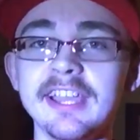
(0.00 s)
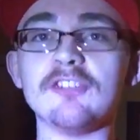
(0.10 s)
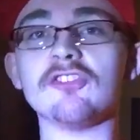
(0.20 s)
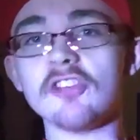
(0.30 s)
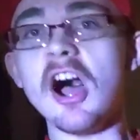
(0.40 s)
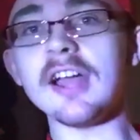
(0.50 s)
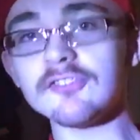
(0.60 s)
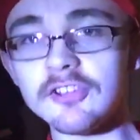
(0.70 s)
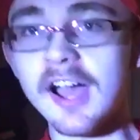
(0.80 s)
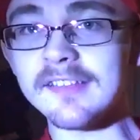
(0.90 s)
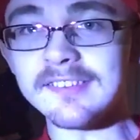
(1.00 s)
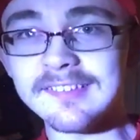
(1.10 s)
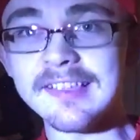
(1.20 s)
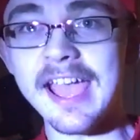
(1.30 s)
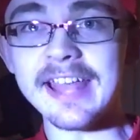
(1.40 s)
in Sean
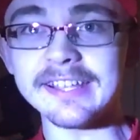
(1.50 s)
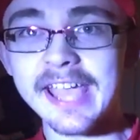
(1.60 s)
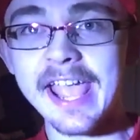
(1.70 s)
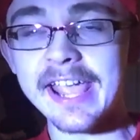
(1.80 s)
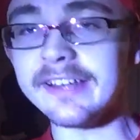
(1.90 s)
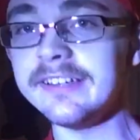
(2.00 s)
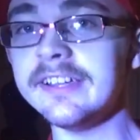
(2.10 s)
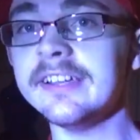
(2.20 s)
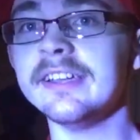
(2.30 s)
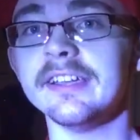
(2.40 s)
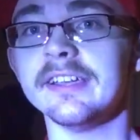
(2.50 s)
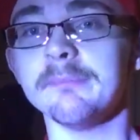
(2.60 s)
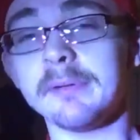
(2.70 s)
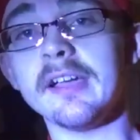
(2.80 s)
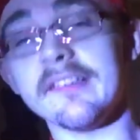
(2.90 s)
Johnson's head again,
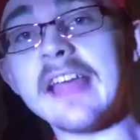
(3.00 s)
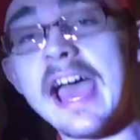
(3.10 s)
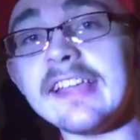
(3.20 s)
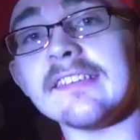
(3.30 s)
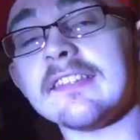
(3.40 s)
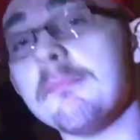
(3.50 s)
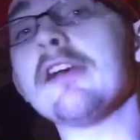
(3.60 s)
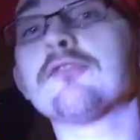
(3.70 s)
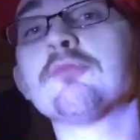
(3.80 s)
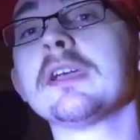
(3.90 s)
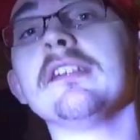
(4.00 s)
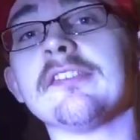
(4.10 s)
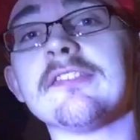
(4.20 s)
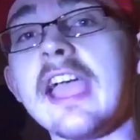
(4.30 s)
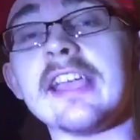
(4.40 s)
because that is the best real
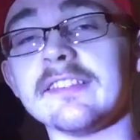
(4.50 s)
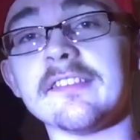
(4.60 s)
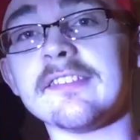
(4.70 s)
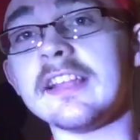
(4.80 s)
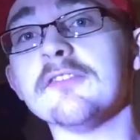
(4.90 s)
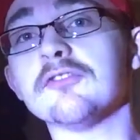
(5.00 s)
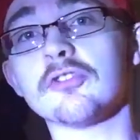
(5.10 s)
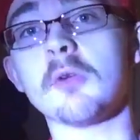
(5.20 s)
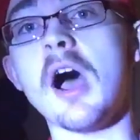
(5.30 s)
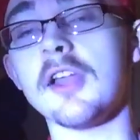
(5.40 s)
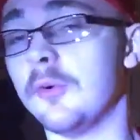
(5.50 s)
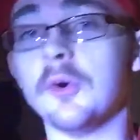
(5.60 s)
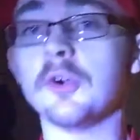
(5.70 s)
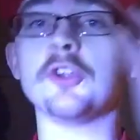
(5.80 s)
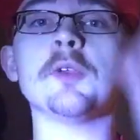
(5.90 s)
estate in the city of Toronto
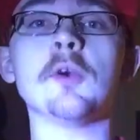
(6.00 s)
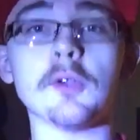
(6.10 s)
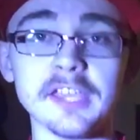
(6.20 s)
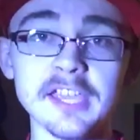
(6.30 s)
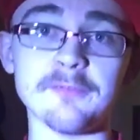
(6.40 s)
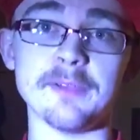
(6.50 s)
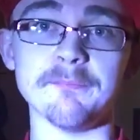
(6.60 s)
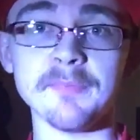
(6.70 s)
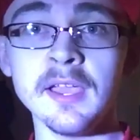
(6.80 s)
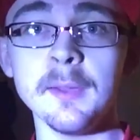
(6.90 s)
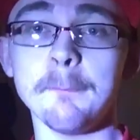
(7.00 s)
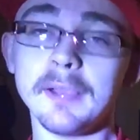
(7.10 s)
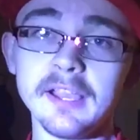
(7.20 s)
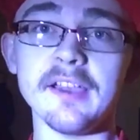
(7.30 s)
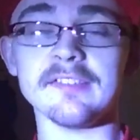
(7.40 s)
or New York even,
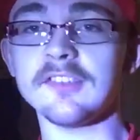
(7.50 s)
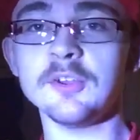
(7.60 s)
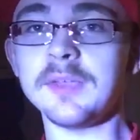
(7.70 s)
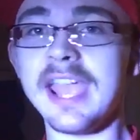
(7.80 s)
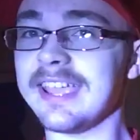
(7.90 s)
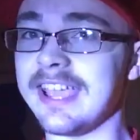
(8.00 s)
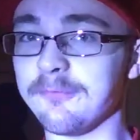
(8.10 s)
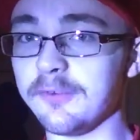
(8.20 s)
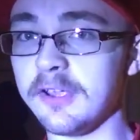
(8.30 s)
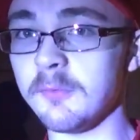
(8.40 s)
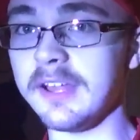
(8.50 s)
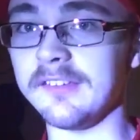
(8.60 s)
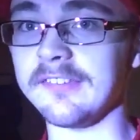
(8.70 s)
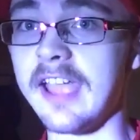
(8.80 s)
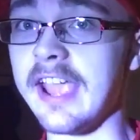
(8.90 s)
because you can't get free real
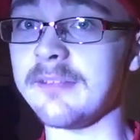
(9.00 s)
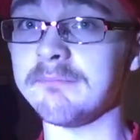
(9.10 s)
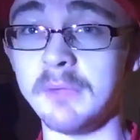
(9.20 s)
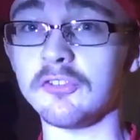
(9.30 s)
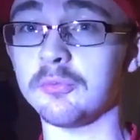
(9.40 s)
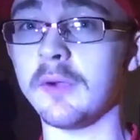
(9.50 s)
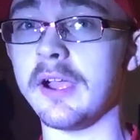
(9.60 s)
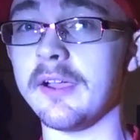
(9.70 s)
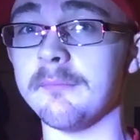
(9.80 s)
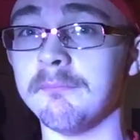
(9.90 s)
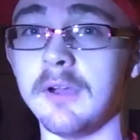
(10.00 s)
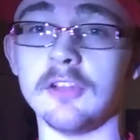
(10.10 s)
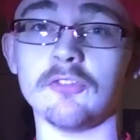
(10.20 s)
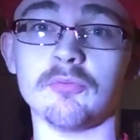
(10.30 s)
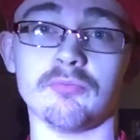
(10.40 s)
estate much
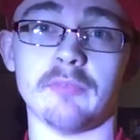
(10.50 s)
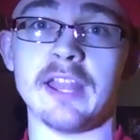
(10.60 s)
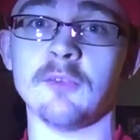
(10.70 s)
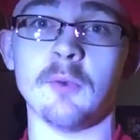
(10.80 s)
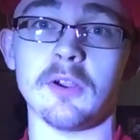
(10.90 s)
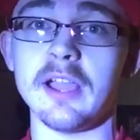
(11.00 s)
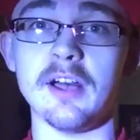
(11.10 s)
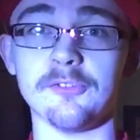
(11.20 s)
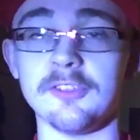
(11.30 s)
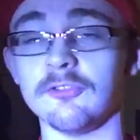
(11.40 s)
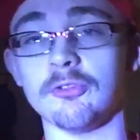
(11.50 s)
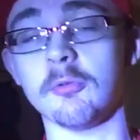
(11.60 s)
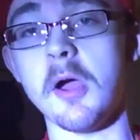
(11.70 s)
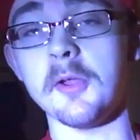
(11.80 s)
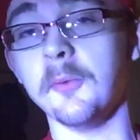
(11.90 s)
much anywhere else in
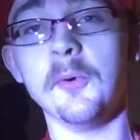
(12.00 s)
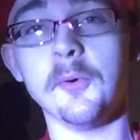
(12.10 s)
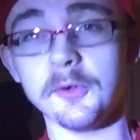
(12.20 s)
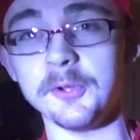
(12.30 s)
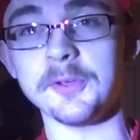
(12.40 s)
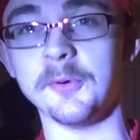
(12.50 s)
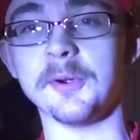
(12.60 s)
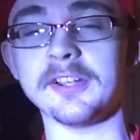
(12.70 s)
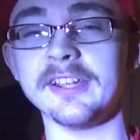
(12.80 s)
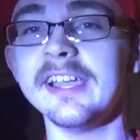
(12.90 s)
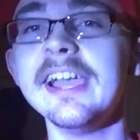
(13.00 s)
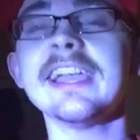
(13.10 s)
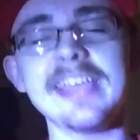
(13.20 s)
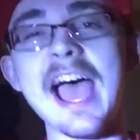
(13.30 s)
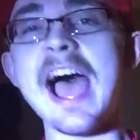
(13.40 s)
Toronto or New York.
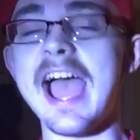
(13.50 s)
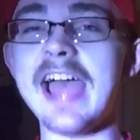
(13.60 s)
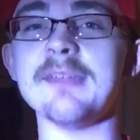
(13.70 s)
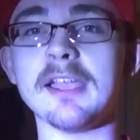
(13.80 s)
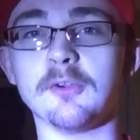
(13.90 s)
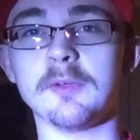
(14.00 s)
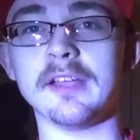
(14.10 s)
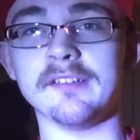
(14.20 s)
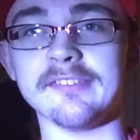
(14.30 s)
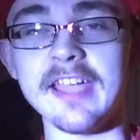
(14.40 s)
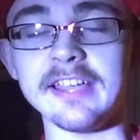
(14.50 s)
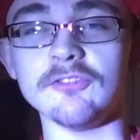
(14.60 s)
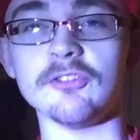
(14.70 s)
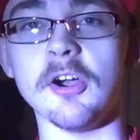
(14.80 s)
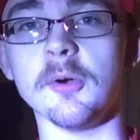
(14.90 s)
Yeah, I had to make a real
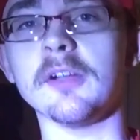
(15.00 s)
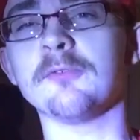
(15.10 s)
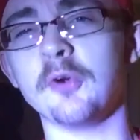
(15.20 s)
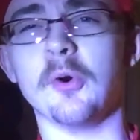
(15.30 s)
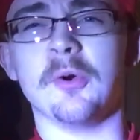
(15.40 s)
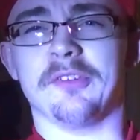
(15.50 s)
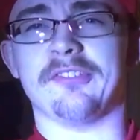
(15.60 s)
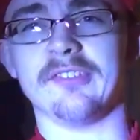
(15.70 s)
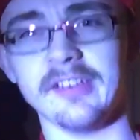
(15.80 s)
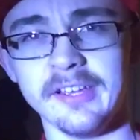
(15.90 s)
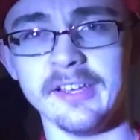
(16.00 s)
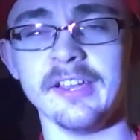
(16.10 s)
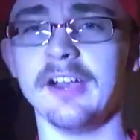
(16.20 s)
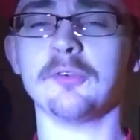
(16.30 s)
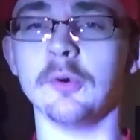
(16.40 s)
estate joke, of course
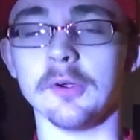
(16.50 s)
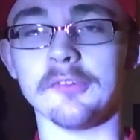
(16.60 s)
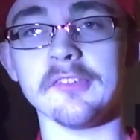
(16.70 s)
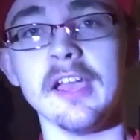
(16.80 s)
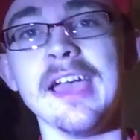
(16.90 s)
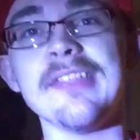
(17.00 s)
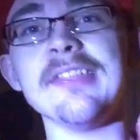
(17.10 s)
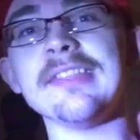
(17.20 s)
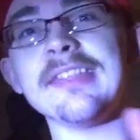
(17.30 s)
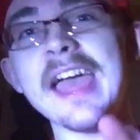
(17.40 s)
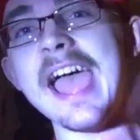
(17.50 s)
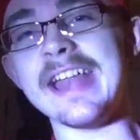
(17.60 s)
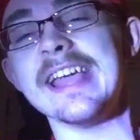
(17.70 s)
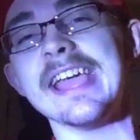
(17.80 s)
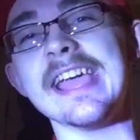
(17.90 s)
of course.
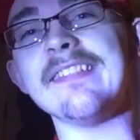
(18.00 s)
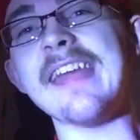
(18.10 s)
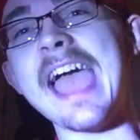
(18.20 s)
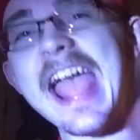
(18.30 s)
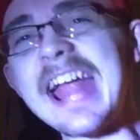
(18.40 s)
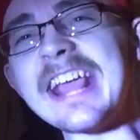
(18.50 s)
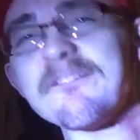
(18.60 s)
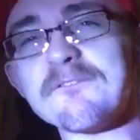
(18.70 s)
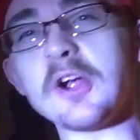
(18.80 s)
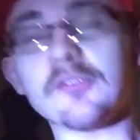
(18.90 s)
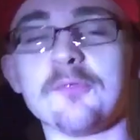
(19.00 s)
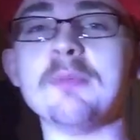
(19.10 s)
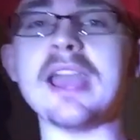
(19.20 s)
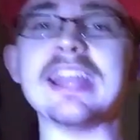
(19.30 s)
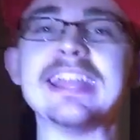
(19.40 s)
Then, in the 81st
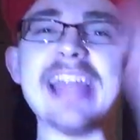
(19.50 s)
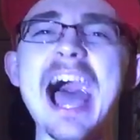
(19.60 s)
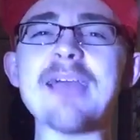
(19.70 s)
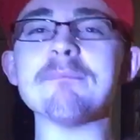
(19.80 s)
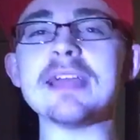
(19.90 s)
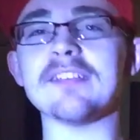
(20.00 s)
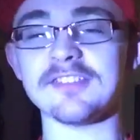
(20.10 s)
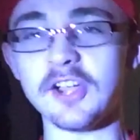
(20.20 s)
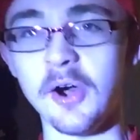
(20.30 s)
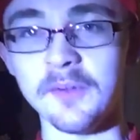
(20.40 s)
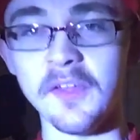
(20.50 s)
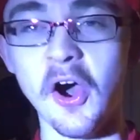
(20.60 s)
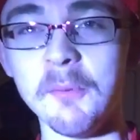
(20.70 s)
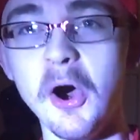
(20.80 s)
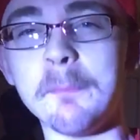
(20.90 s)
minute, nine minutes to go in the
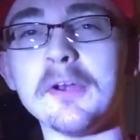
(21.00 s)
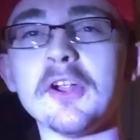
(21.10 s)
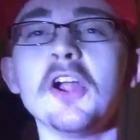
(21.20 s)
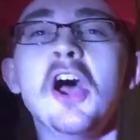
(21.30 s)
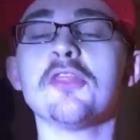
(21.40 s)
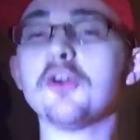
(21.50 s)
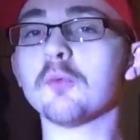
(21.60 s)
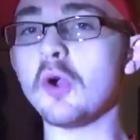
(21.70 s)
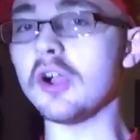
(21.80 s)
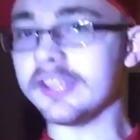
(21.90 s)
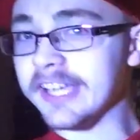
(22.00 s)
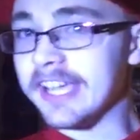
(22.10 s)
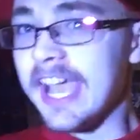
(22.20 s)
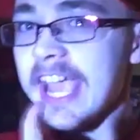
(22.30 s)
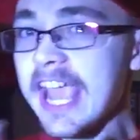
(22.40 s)
home opener, the
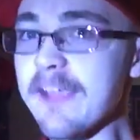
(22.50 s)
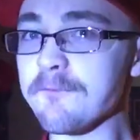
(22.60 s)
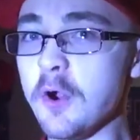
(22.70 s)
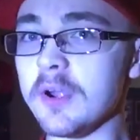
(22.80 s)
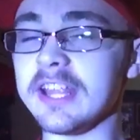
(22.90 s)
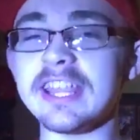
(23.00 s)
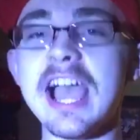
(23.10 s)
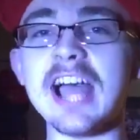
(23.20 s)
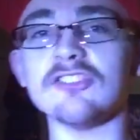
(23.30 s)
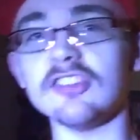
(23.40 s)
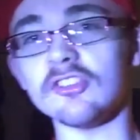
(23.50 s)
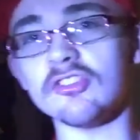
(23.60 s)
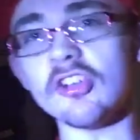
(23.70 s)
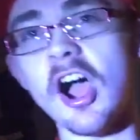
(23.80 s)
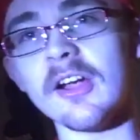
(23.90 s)
rookie, Ifunanyachi
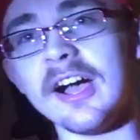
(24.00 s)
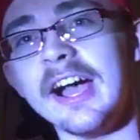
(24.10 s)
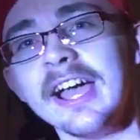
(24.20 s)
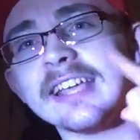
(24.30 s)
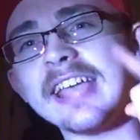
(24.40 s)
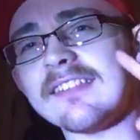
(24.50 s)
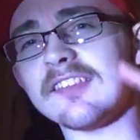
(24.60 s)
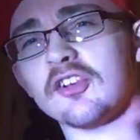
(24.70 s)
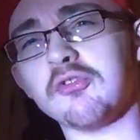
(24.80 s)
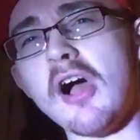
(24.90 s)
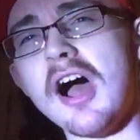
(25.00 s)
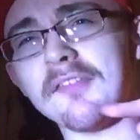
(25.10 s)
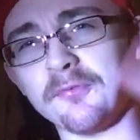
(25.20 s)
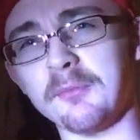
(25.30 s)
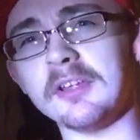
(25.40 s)
Achara, gets a
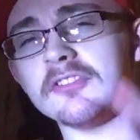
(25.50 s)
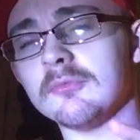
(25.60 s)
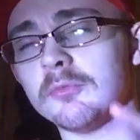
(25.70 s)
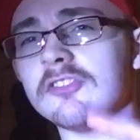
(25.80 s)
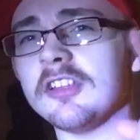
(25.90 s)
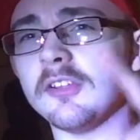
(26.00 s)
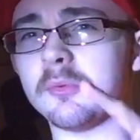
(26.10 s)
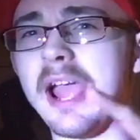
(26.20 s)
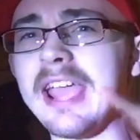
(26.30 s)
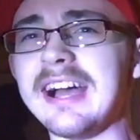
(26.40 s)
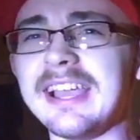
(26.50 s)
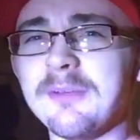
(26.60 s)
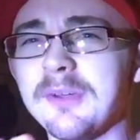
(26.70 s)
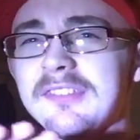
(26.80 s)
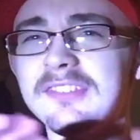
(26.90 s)
cross from Richie Laryea.
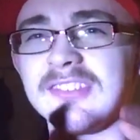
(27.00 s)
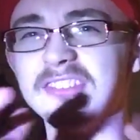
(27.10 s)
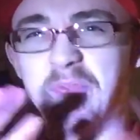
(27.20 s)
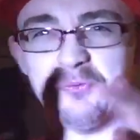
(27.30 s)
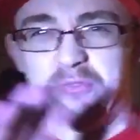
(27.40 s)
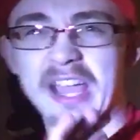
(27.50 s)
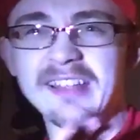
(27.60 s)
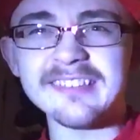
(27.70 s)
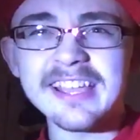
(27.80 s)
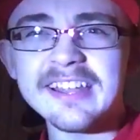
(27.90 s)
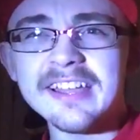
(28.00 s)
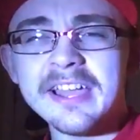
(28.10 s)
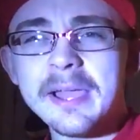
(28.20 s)
It was deflected